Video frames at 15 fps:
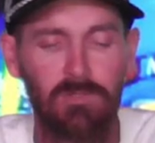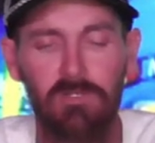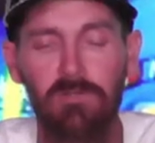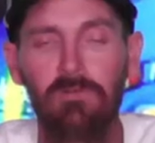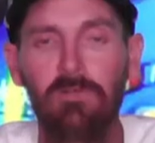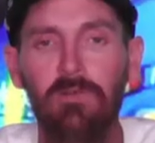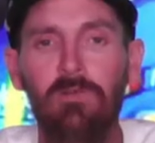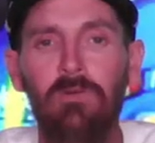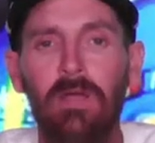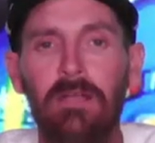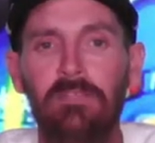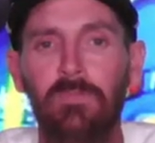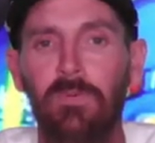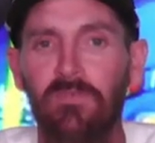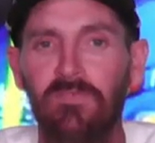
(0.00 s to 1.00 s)
you do
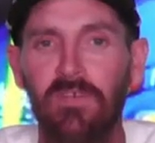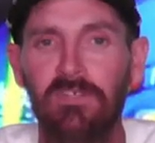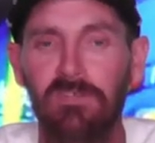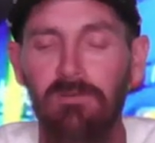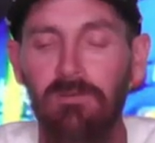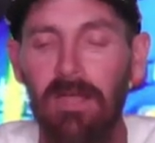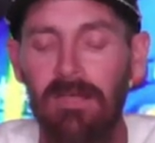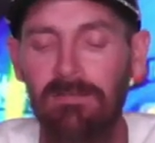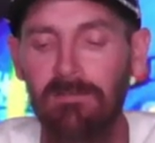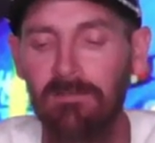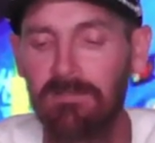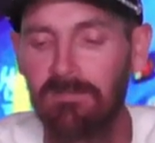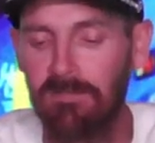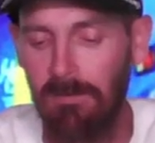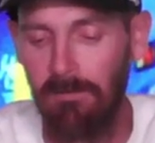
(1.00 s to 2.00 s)
as a professional
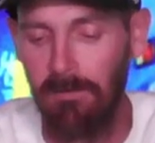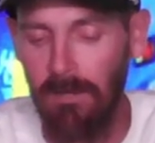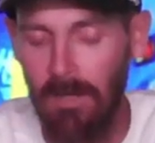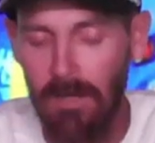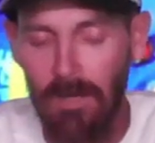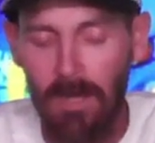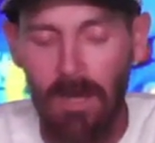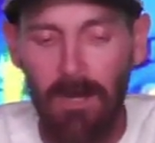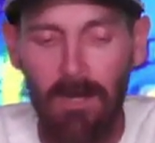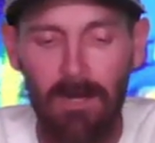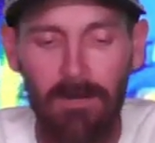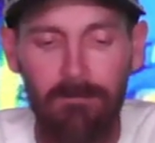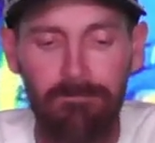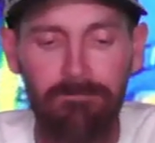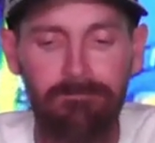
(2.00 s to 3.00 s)
athlete. So,
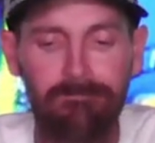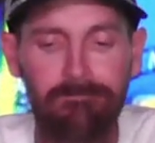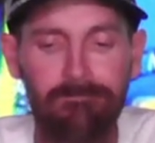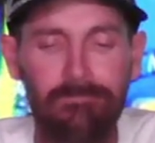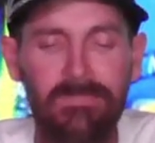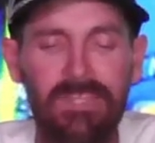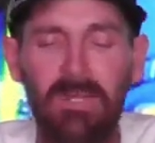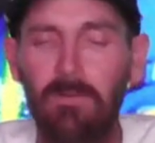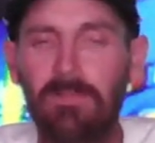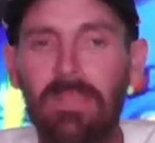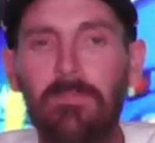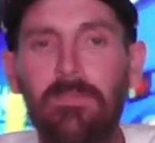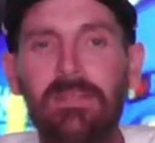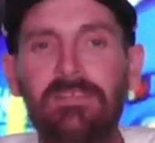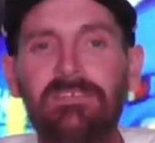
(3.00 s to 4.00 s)
with
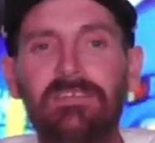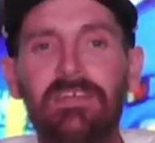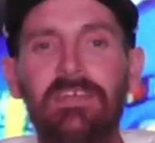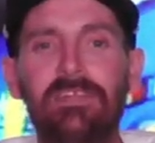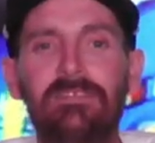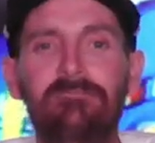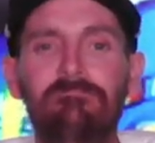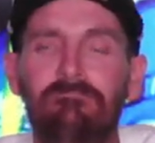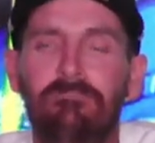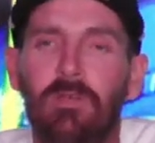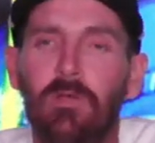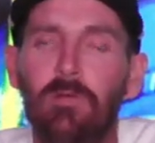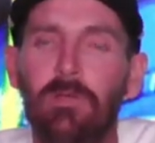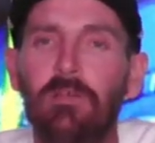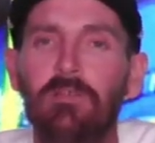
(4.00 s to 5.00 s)
that being said,
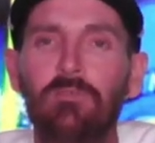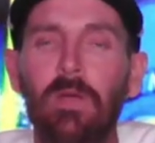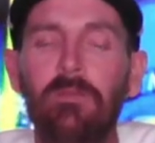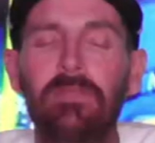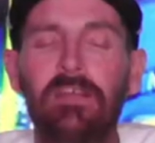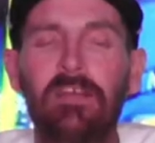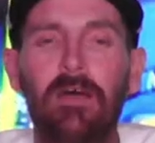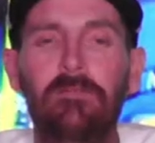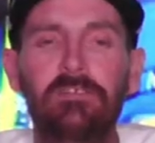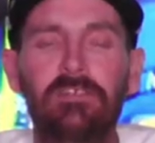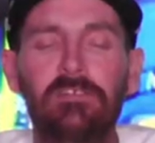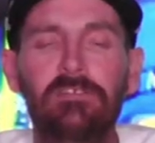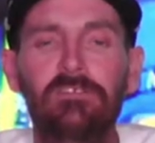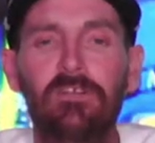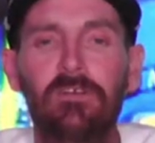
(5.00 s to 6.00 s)
who knows? Maybe that
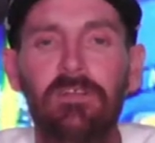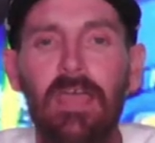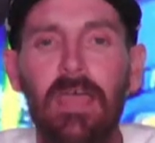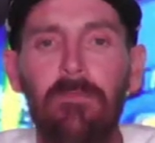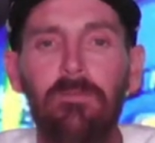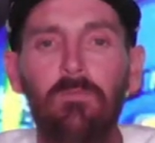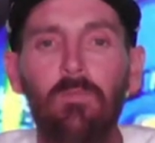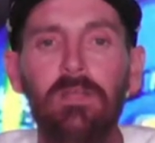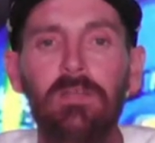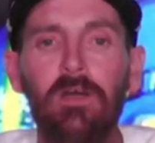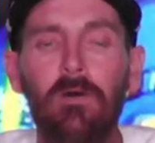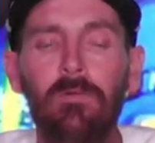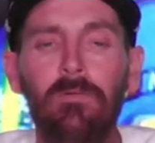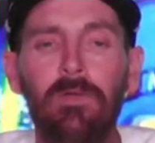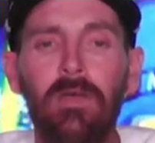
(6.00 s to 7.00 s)
conversation's already happened. We
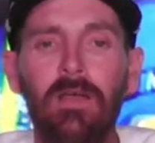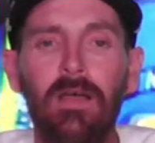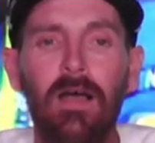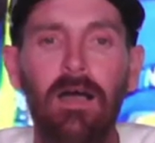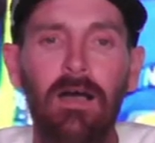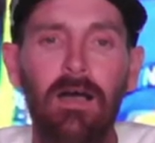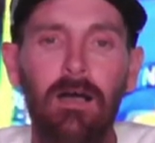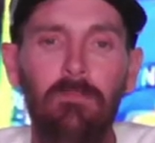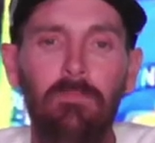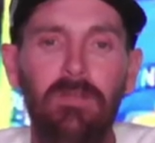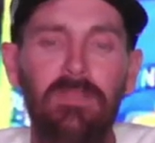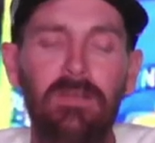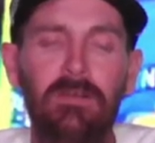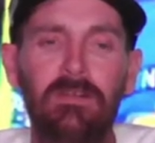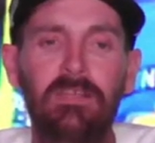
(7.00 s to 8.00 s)
don't. But
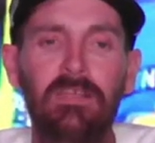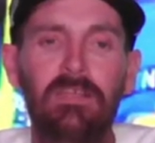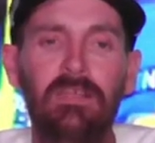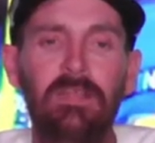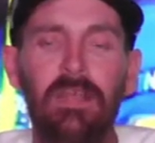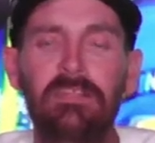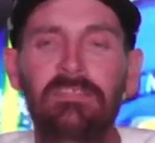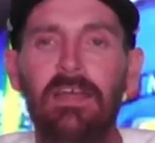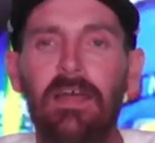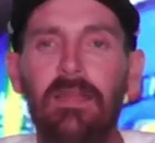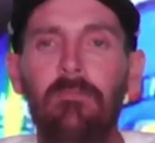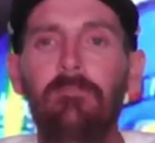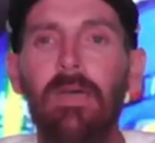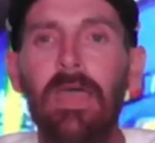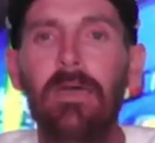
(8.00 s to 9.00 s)
there again, it's not a
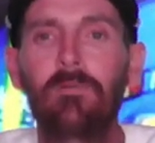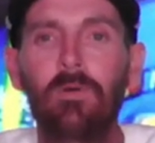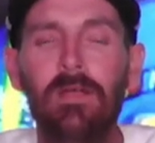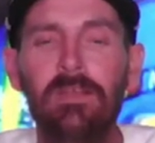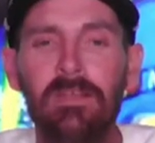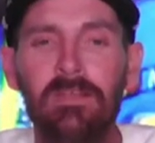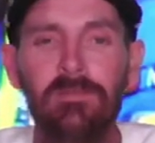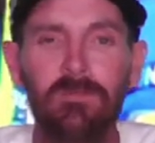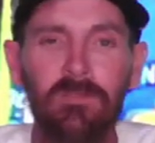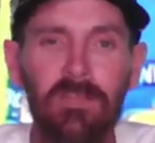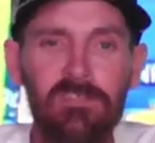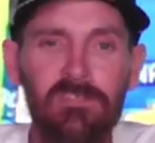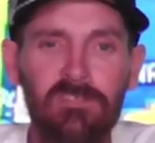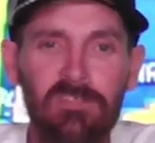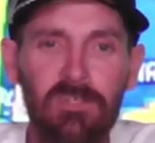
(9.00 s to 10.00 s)
bad way to end
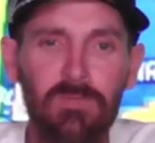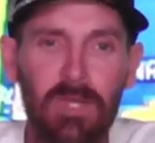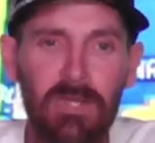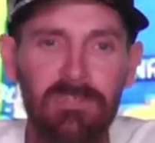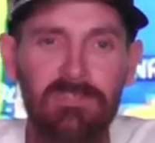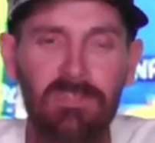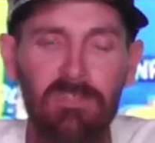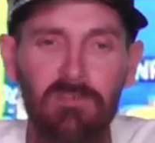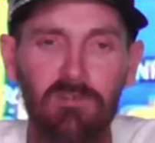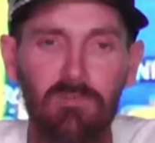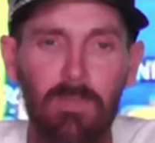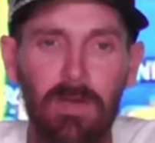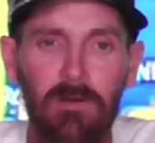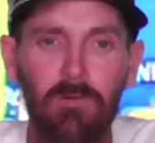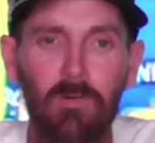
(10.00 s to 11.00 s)
relationships. I just think there's
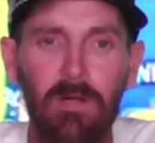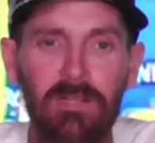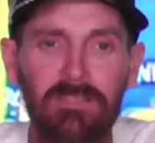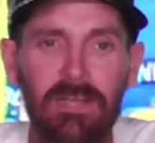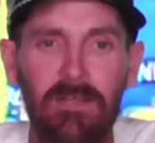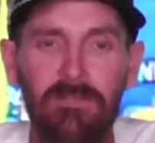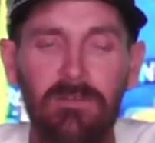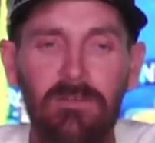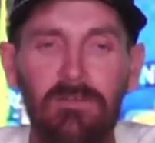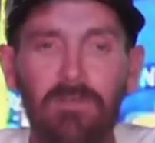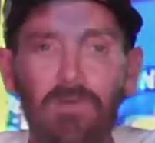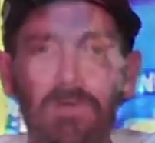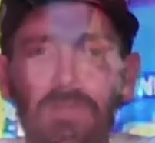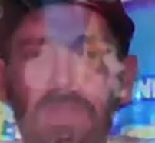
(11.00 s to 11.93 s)
better ways out there to do it.